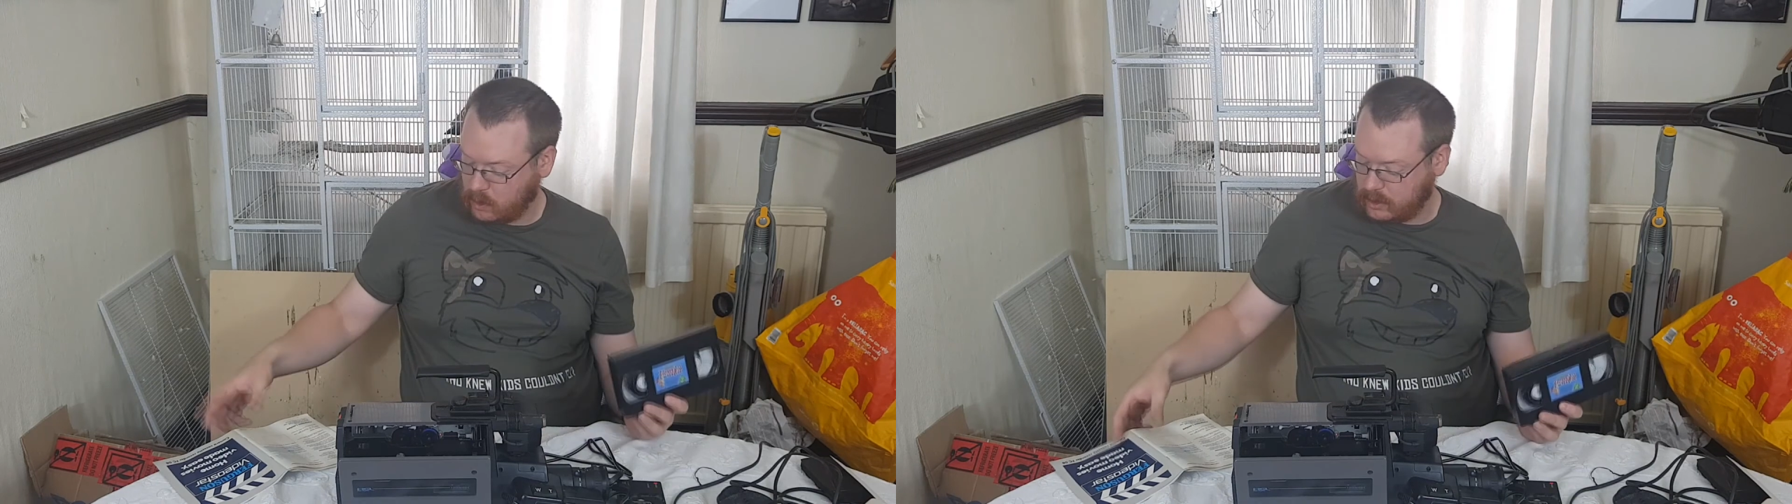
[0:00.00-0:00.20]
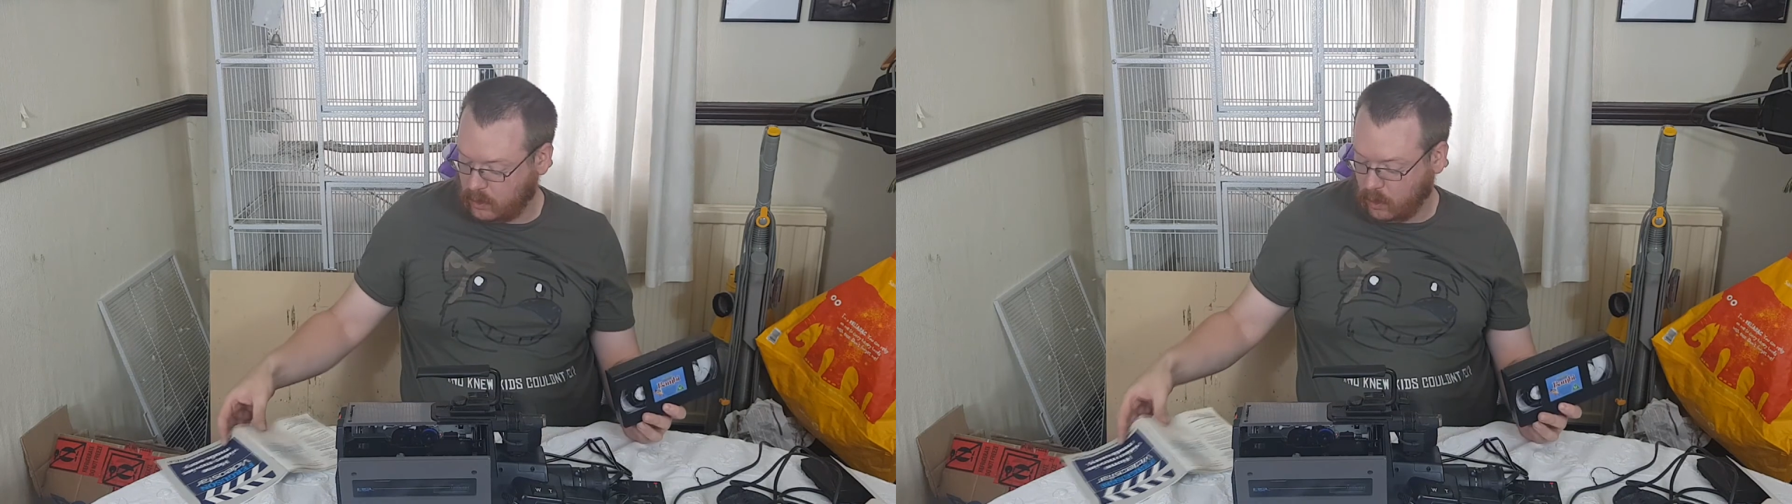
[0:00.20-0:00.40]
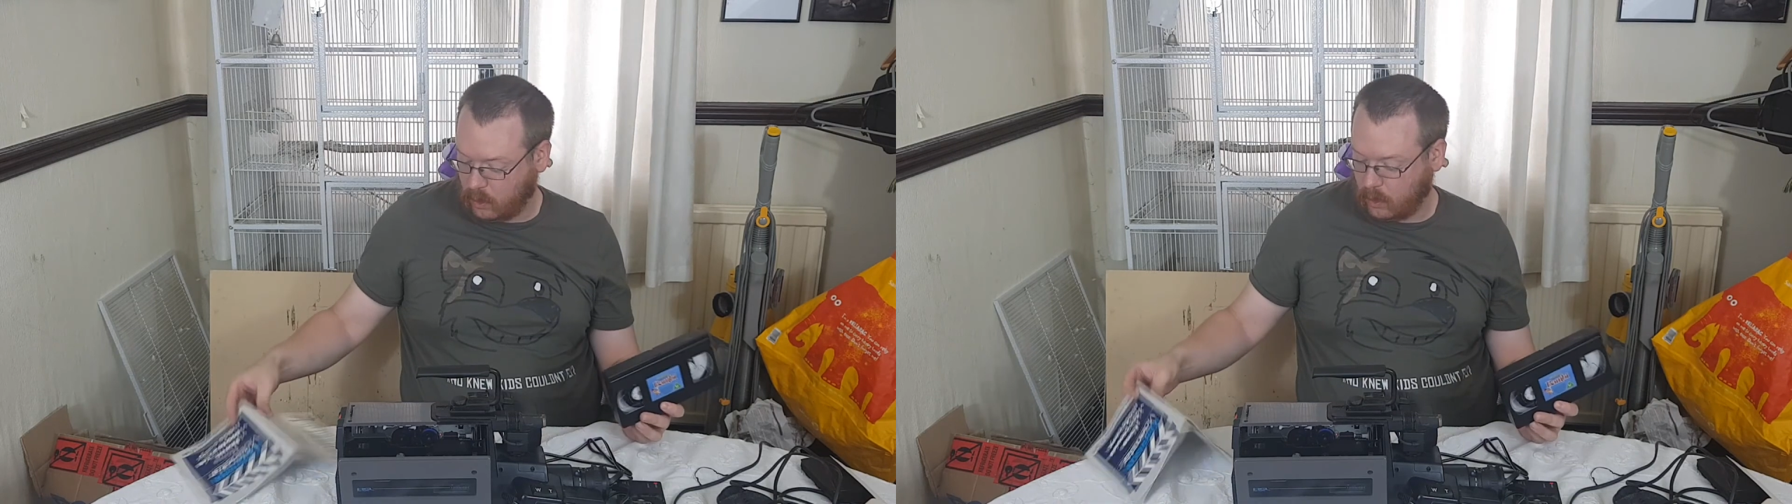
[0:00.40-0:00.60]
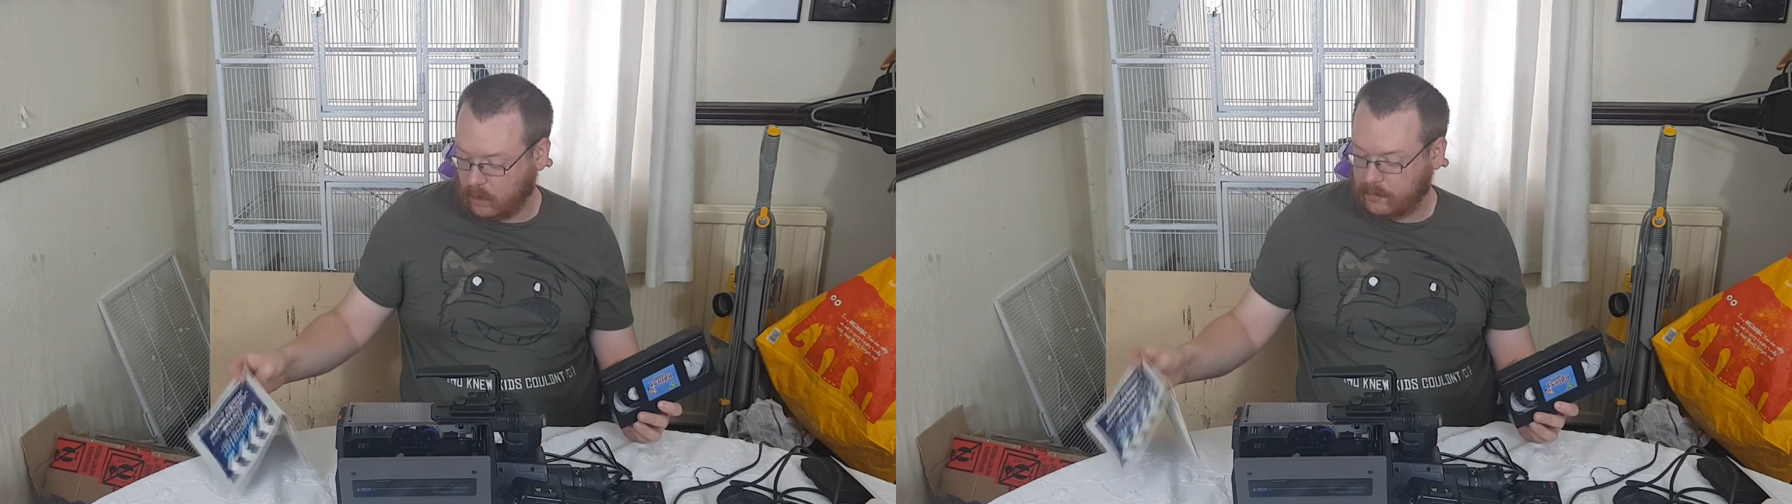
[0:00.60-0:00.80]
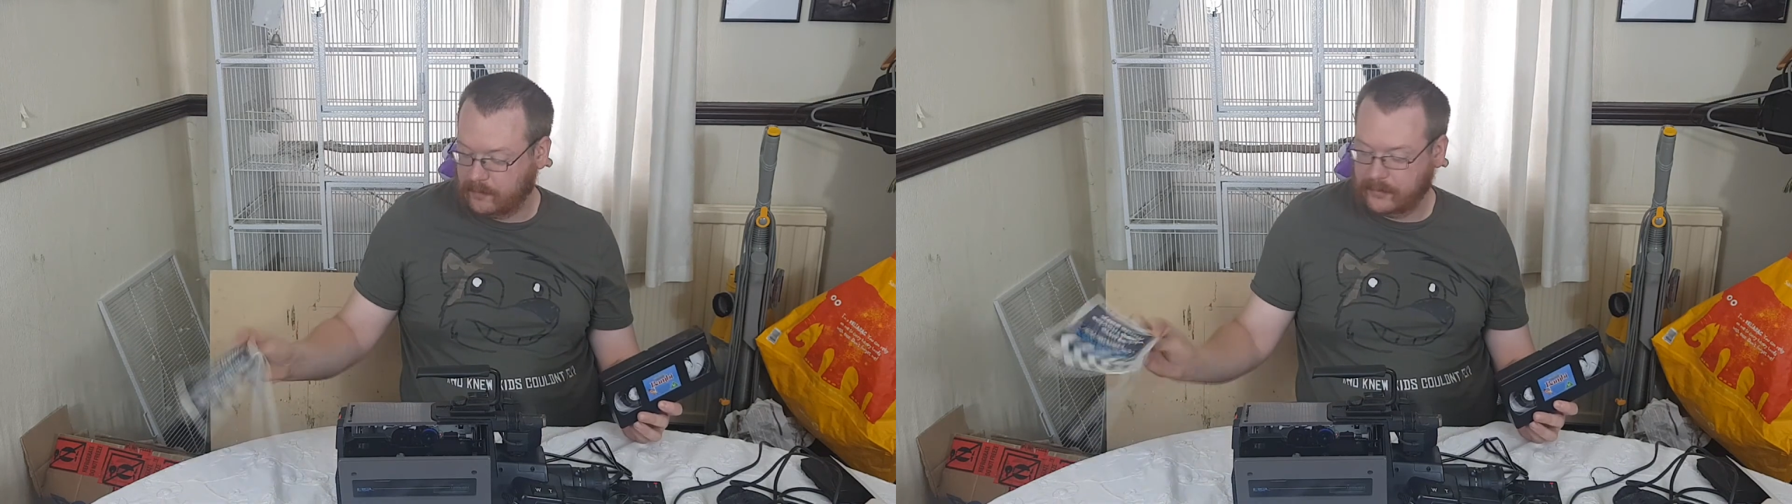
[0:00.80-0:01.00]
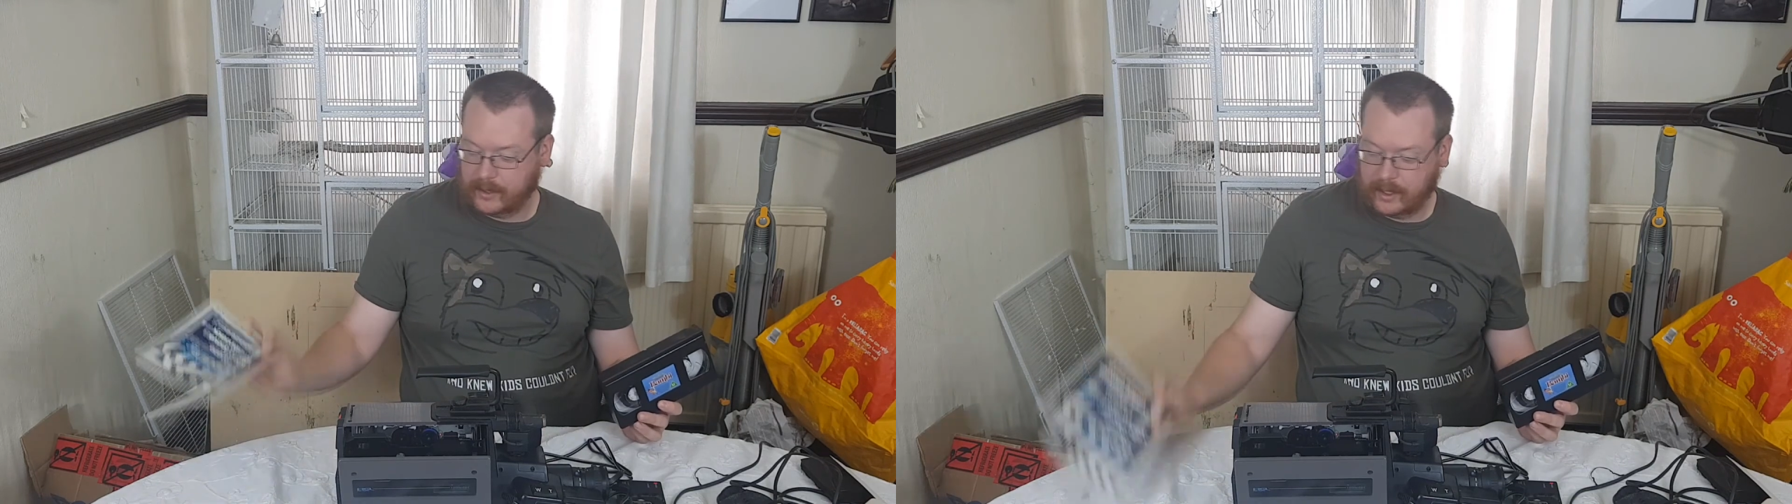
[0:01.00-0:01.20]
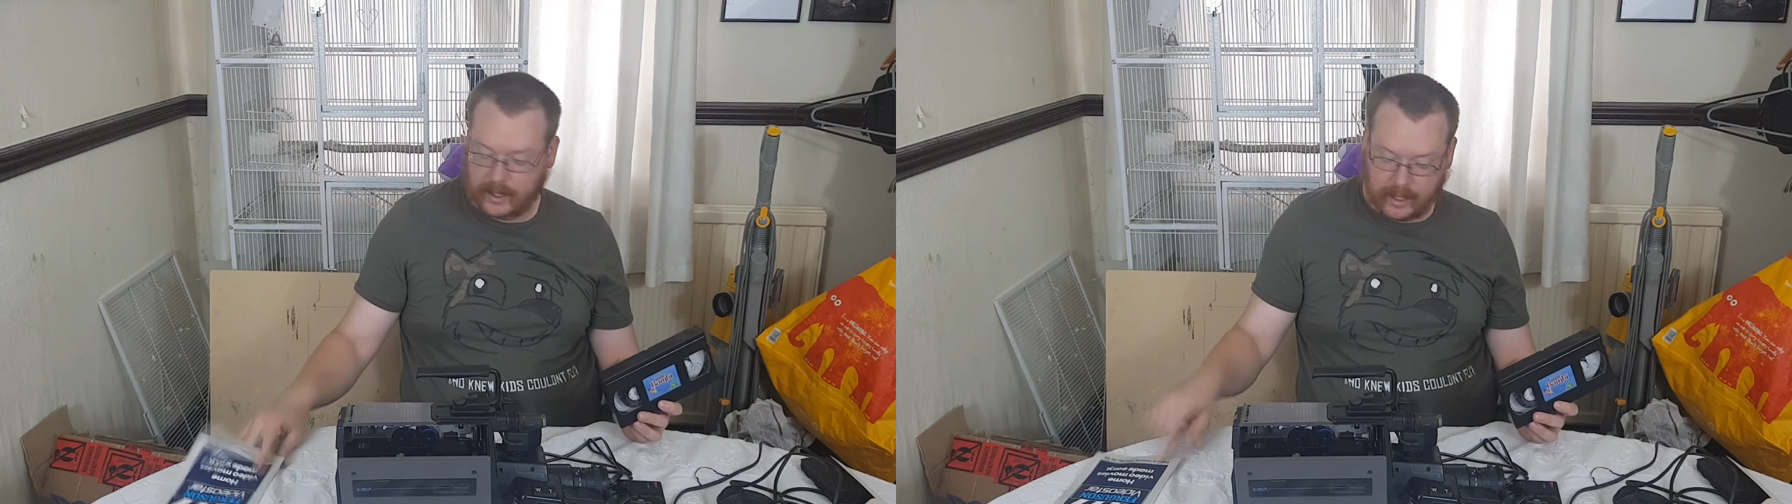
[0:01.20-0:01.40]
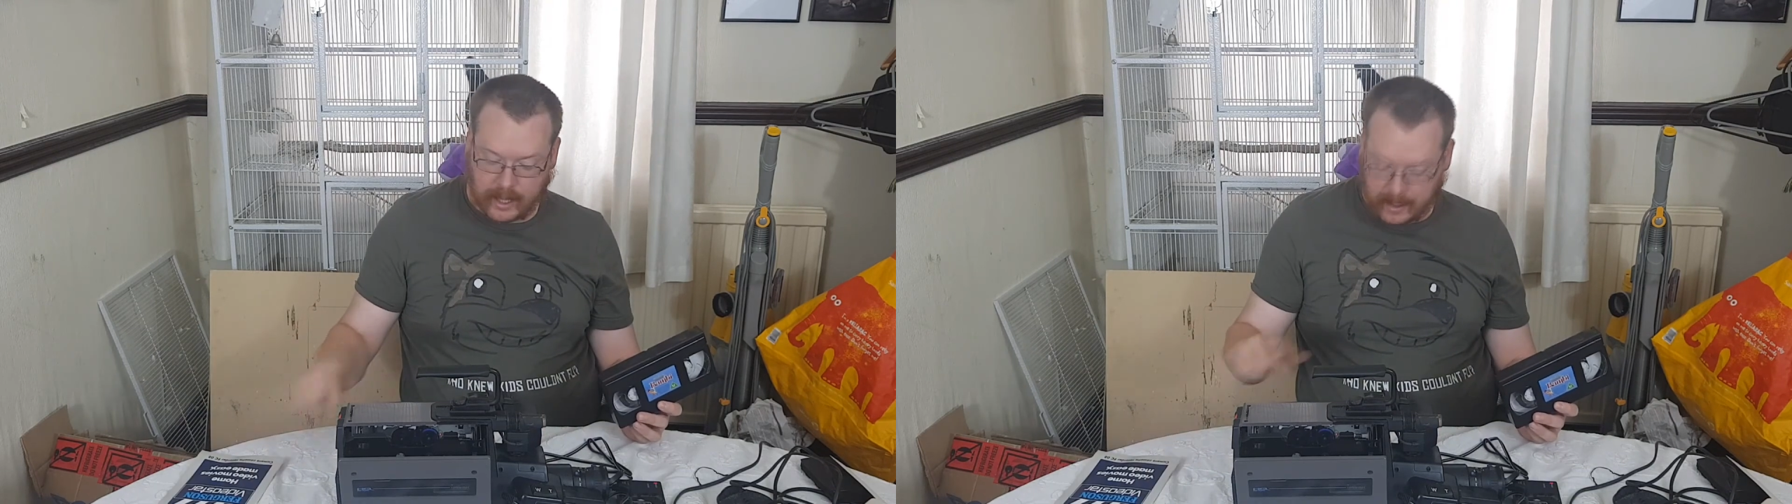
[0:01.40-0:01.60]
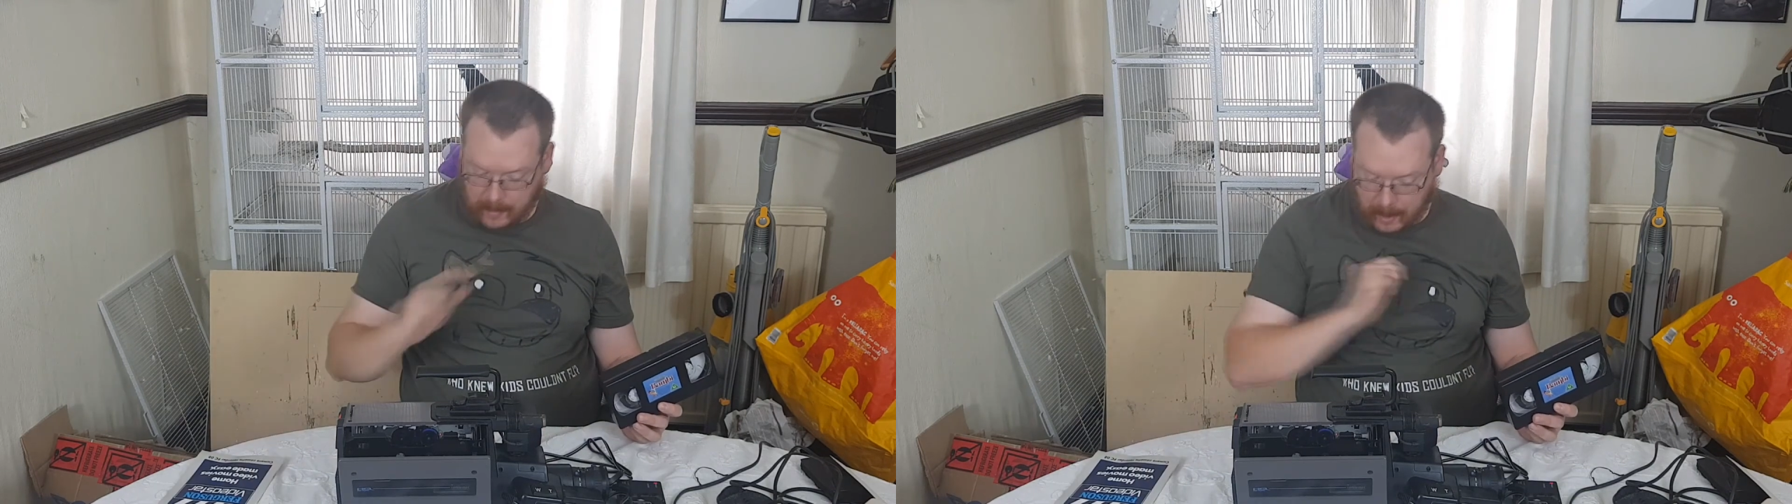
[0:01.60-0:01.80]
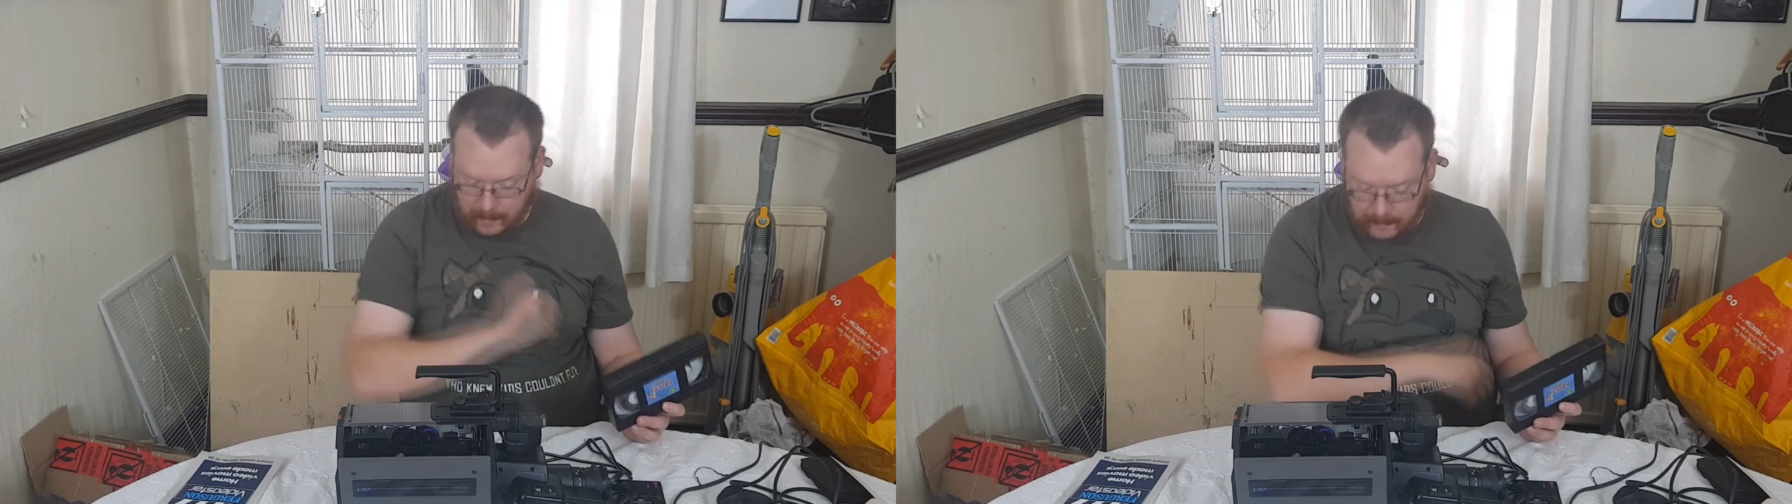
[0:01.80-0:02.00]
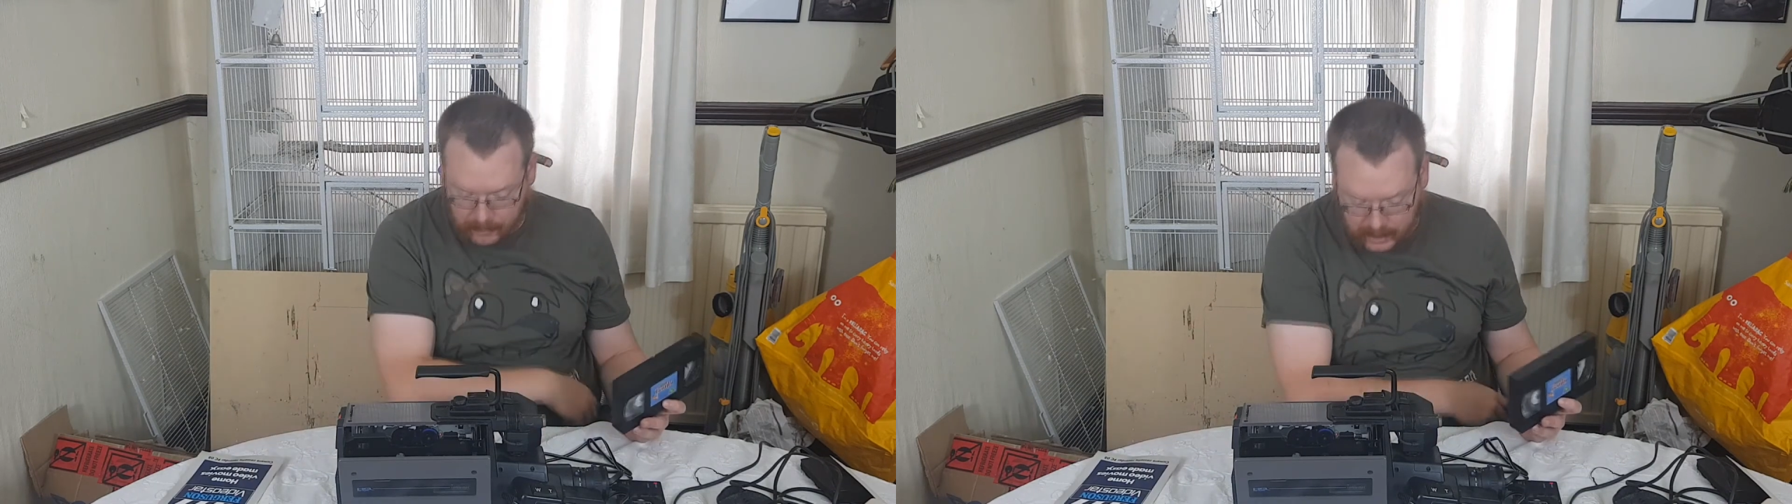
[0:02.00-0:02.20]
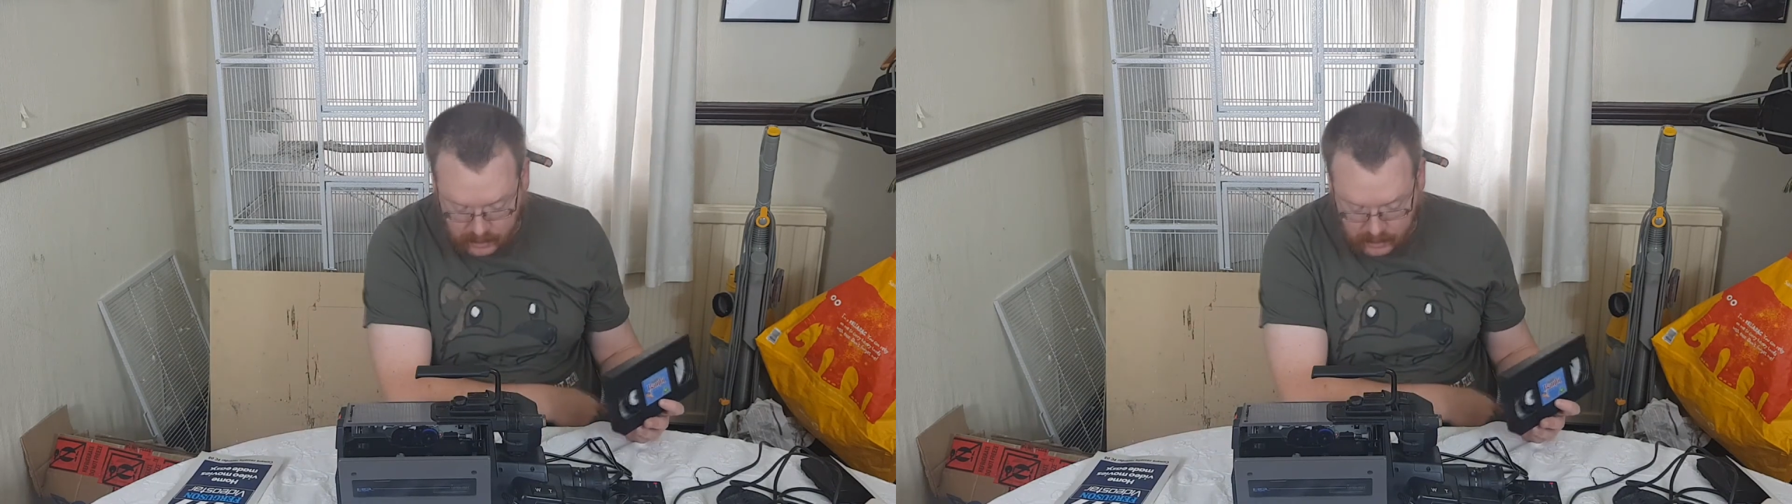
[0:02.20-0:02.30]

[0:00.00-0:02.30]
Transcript: in all, pretty